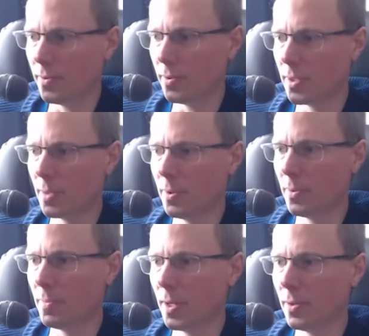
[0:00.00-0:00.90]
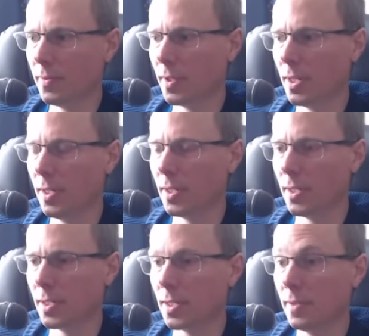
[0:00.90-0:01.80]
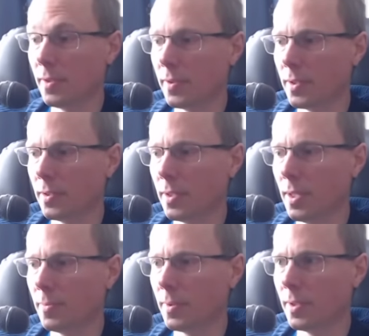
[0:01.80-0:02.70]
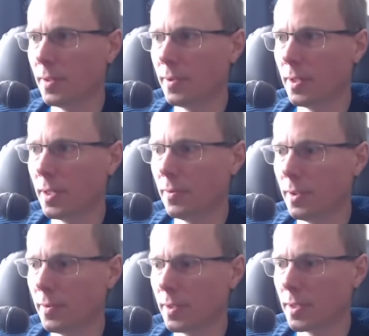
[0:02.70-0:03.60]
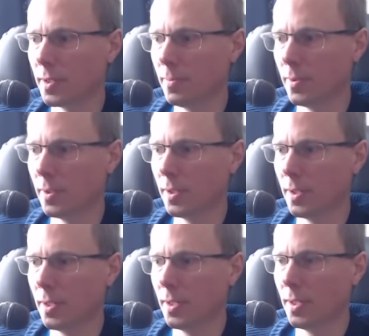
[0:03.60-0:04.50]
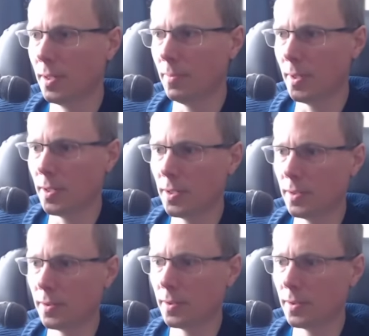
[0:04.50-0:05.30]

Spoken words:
because I probably might not even clear the next level if I do that. But I've got to get rid of it at some point. Mana shield.